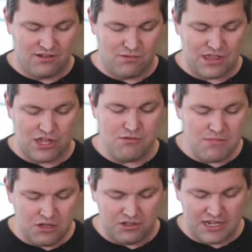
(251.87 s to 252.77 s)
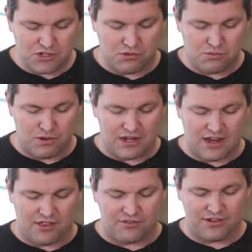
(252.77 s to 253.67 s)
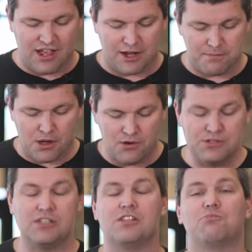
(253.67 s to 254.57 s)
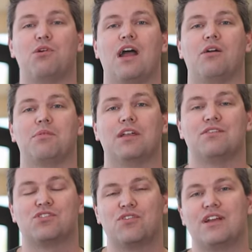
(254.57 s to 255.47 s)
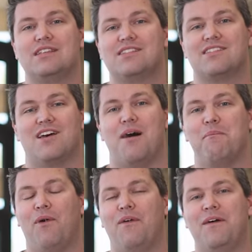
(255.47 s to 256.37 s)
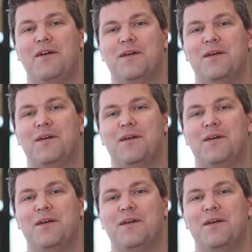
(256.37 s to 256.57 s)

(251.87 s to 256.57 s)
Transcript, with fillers: with humility toward one another, for God opposes the proud but gives grace to the humble.